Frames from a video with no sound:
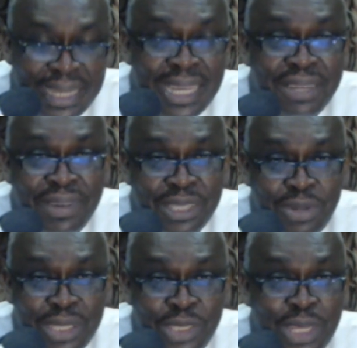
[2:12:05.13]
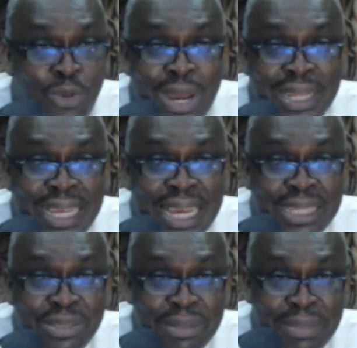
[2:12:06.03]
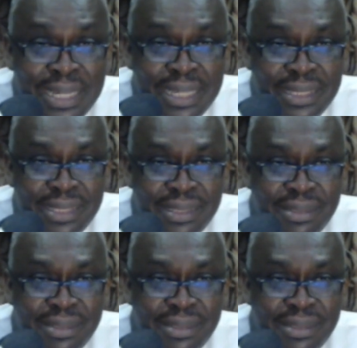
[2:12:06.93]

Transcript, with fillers: 8, verse 20 say, Why the earth remaineth,